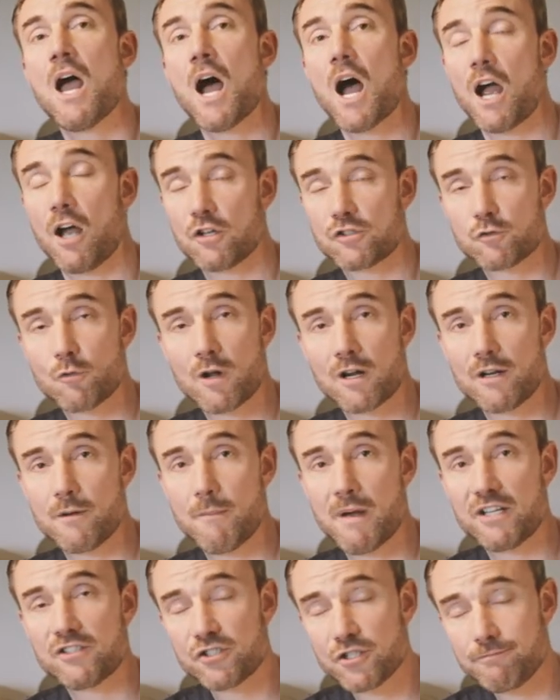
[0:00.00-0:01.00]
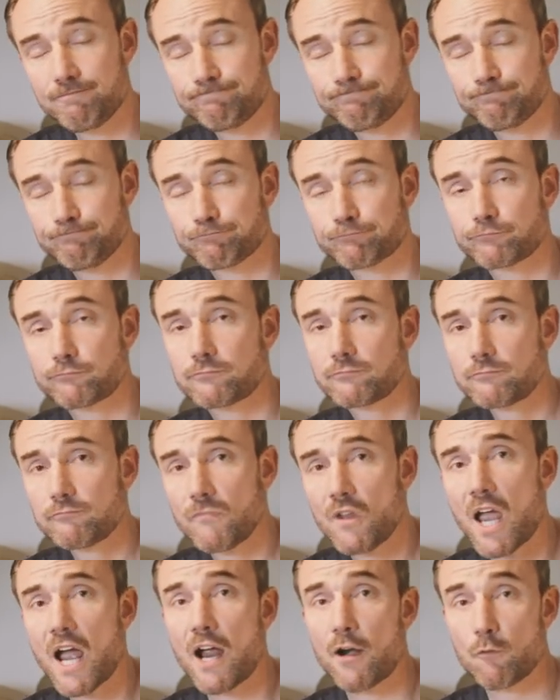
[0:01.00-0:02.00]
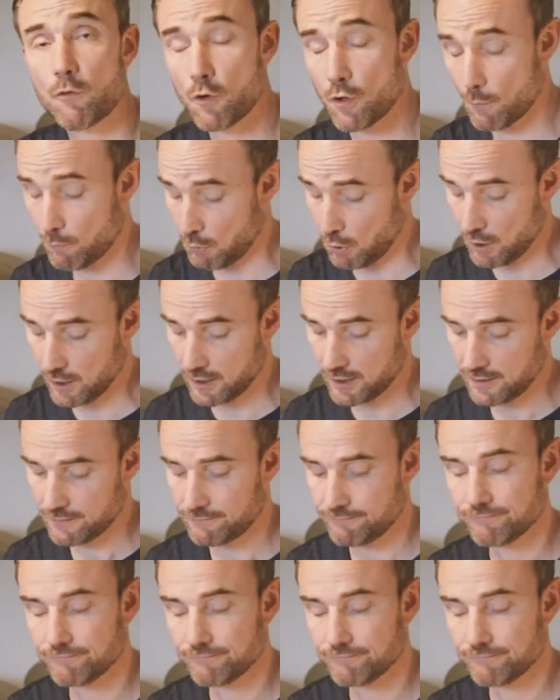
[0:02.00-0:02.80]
I also wanted to mention I wrote a book.